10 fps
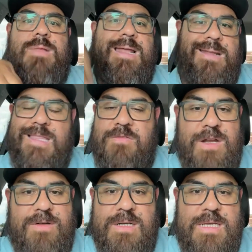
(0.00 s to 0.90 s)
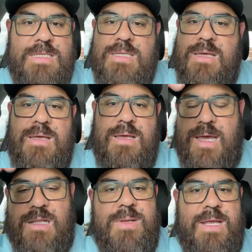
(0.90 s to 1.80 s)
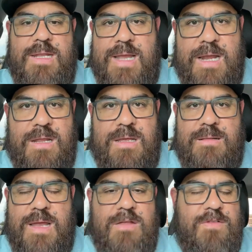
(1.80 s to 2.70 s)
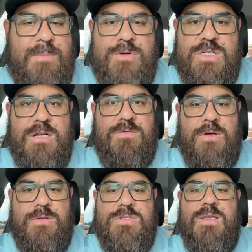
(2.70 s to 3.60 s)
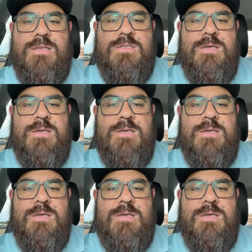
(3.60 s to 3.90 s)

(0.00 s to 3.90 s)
at the very least, eliminate 95% of all those things.